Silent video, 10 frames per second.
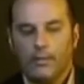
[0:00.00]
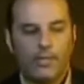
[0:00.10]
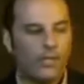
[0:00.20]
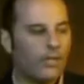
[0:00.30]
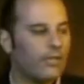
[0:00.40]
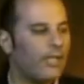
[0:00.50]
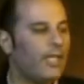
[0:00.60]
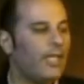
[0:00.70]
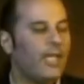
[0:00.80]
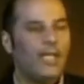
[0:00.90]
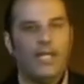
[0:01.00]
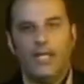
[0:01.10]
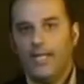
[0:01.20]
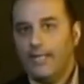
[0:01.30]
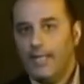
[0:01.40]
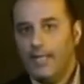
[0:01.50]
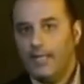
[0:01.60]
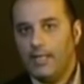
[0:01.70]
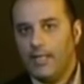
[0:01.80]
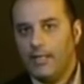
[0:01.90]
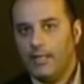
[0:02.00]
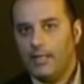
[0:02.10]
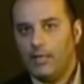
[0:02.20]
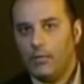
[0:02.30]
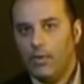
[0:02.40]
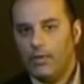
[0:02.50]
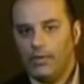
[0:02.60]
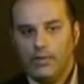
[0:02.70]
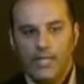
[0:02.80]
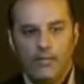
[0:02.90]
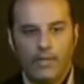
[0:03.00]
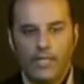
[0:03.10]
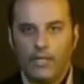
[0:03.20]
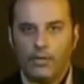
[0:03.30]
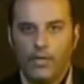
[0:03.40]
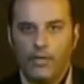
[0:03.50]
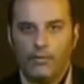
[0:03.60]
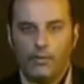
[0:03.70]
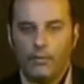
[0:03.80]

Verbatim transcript: Because, say, the Atlanteans had won and evil had triumphed,